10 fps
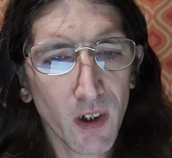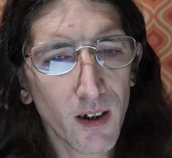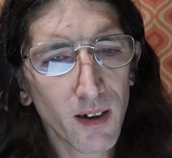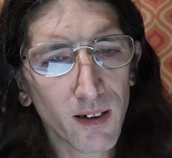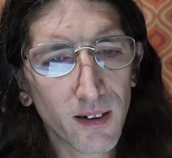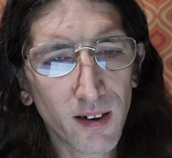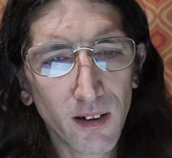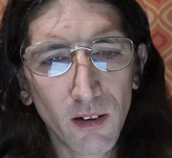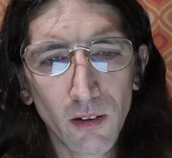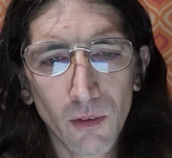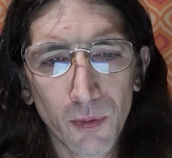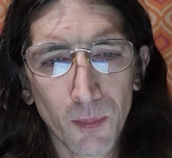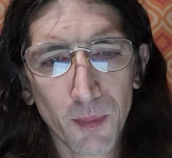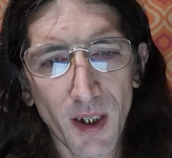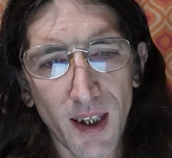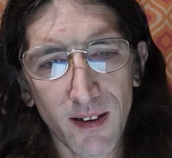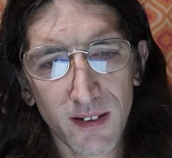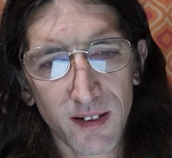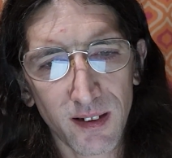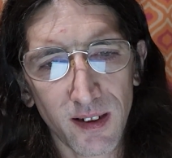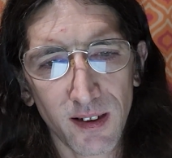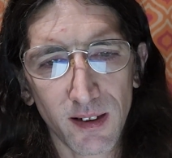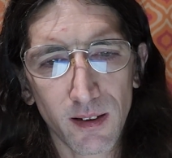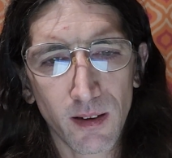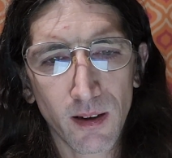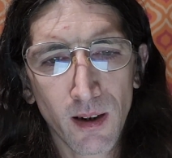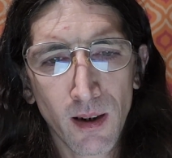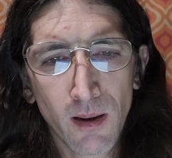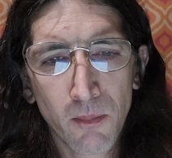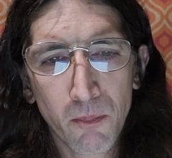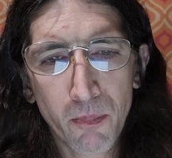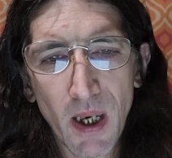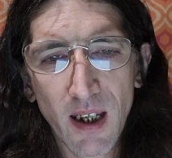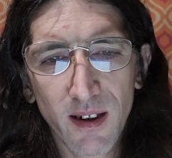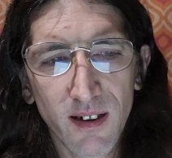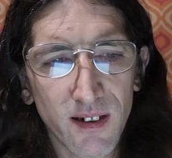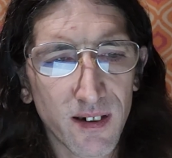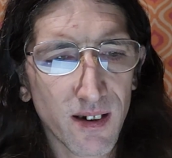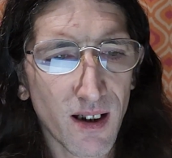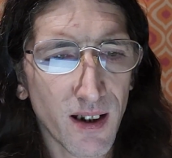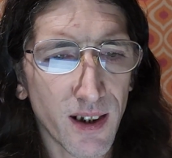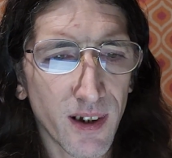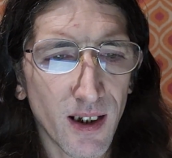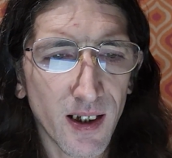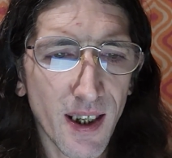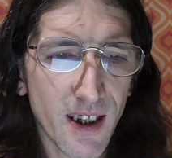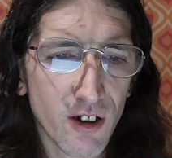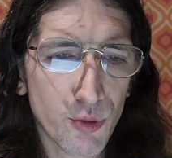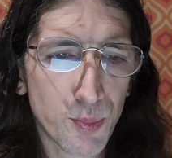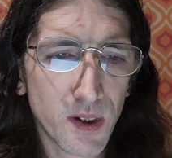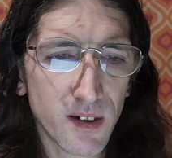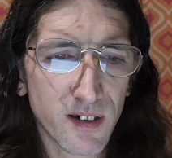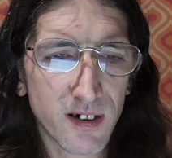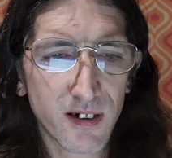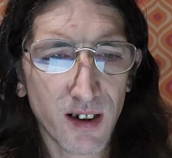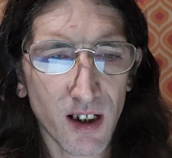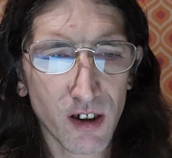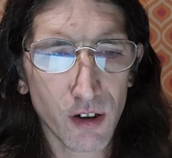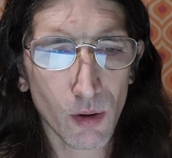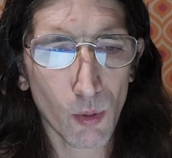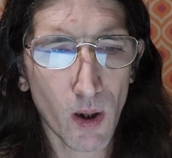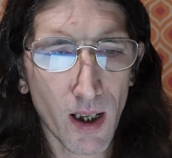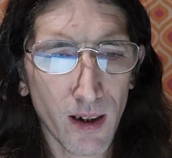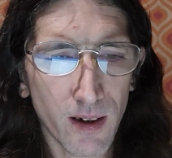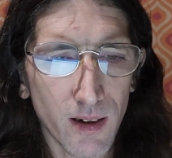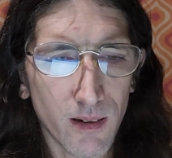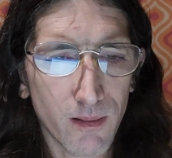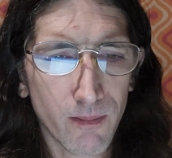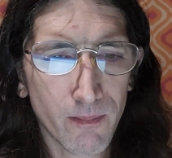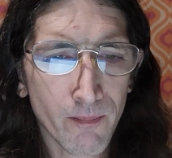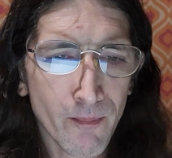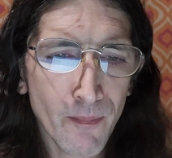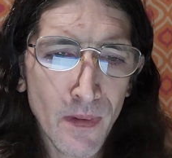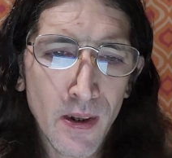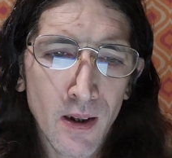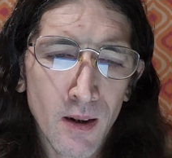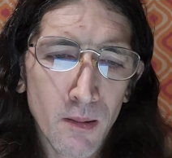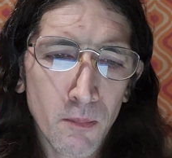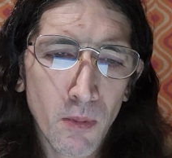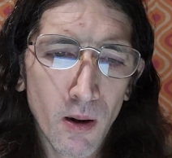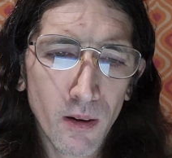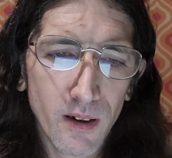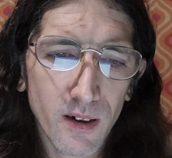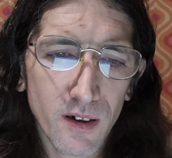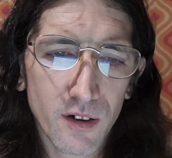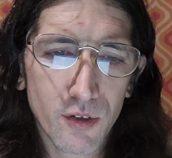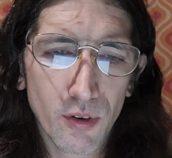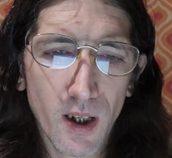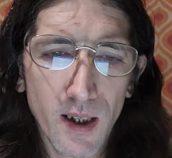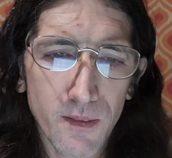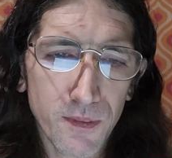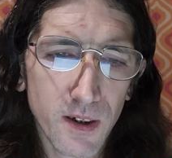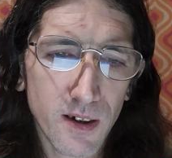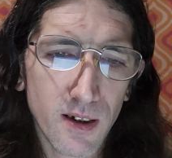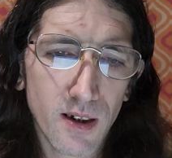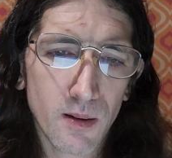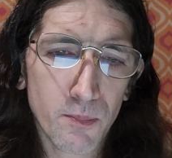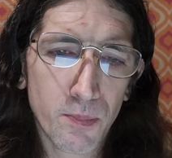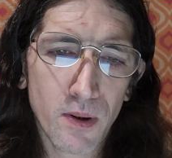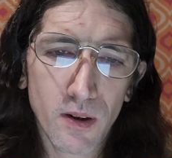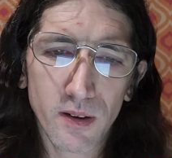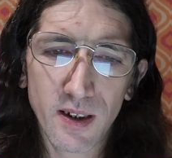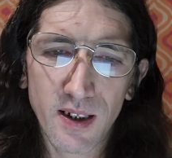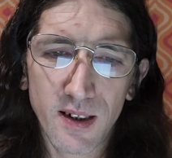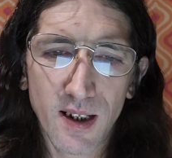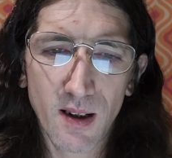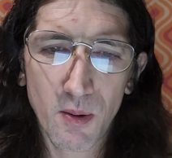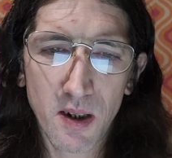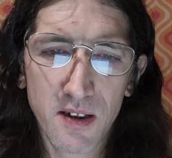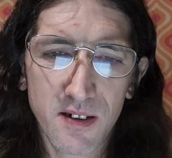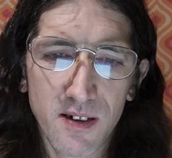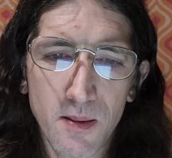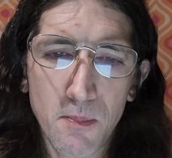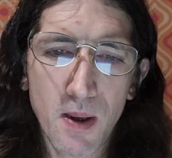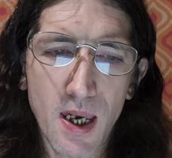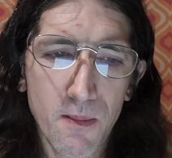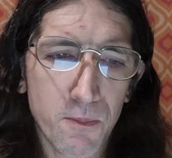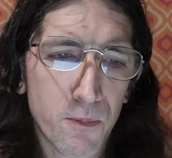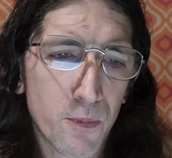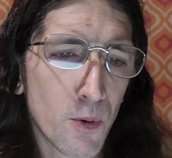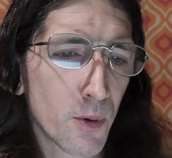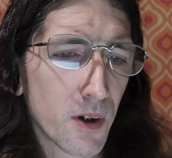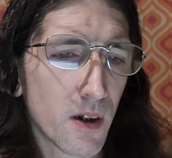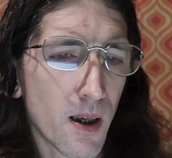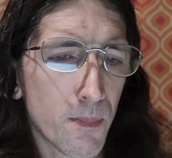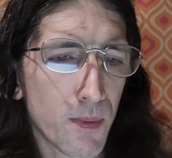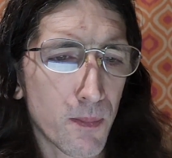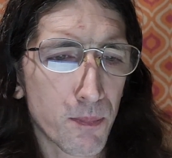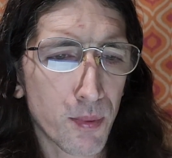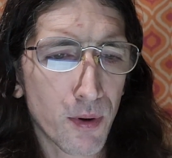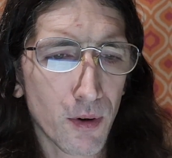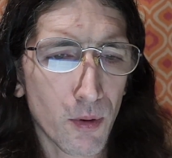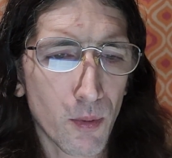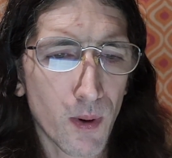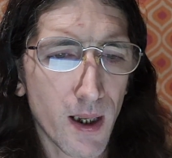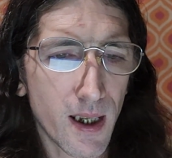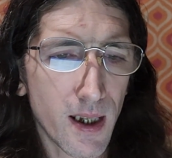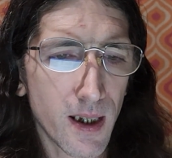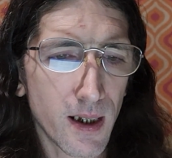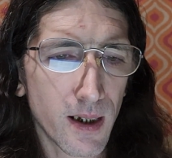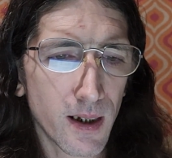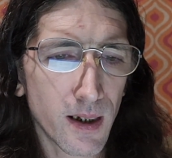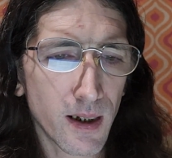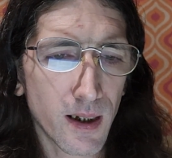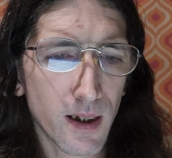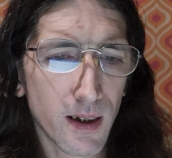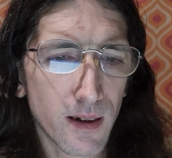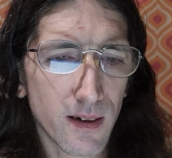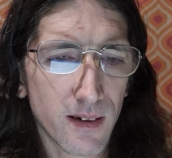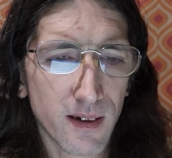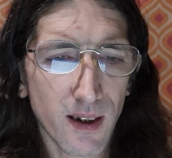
Continued from last scene. Back inside the Lasby's station wagon. Martin is driving, and Paulette now has the map folded up and put away, and is